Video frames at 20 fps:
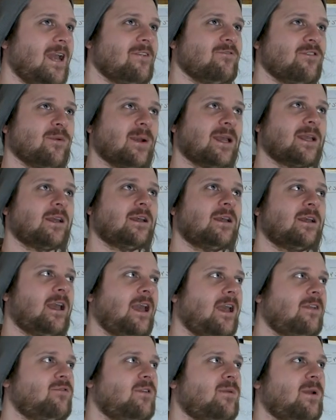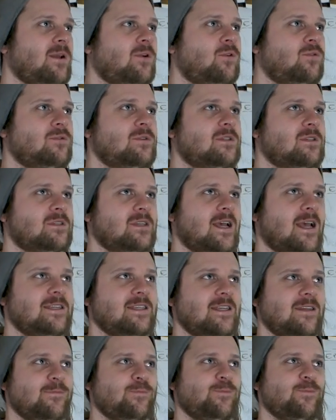Henry Winkles, is that
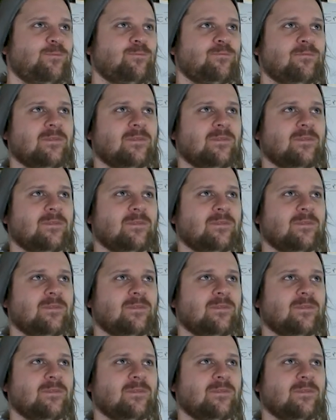his name?